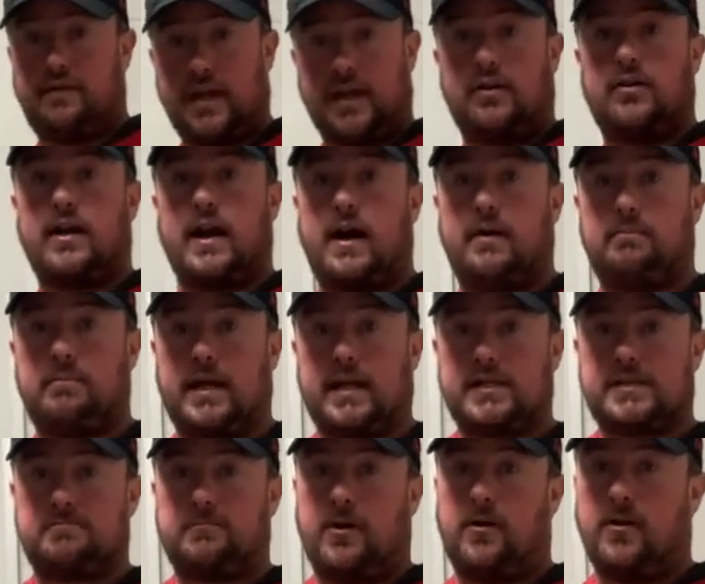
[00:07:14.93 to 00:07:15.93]
Figure It Out
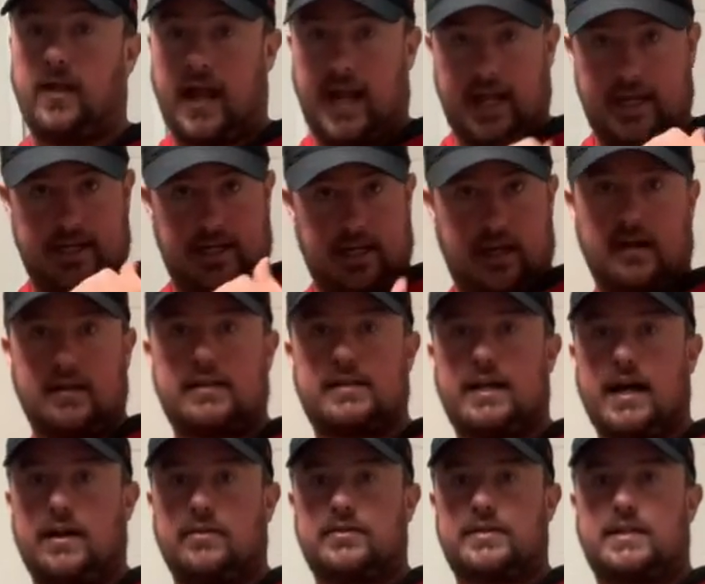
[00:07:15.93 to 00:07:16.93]
Baseball and
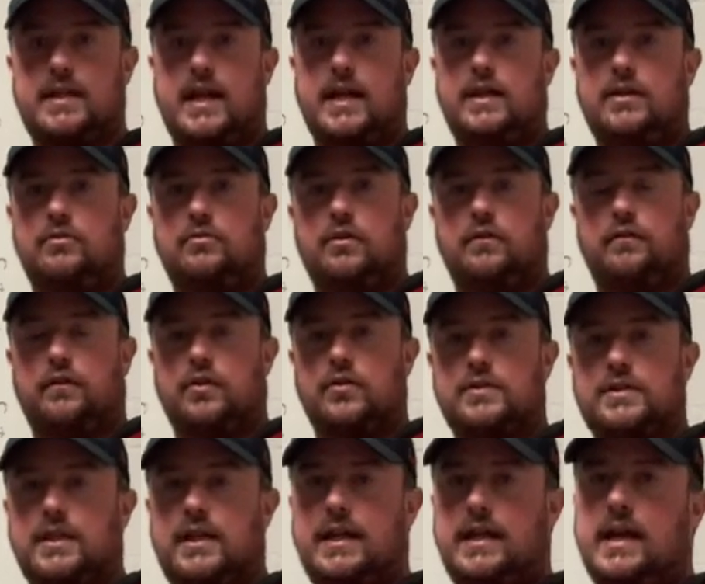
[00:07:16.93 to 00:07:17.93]
Youngstown State
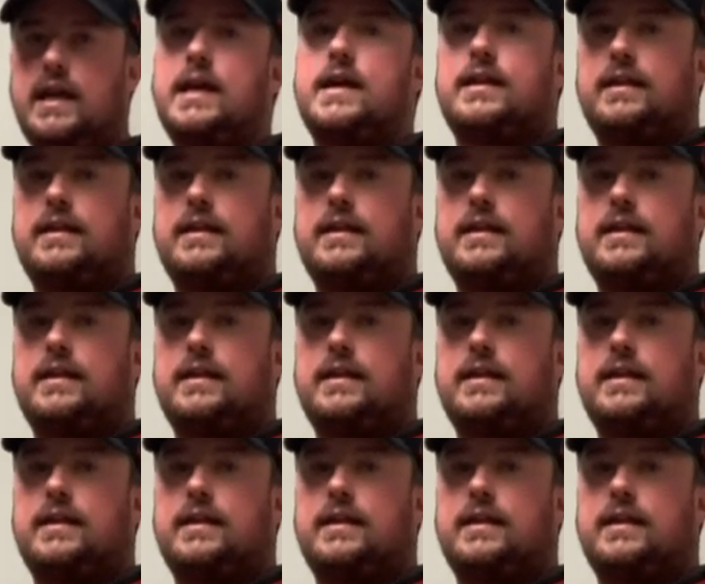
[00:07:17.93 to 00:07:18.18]
University.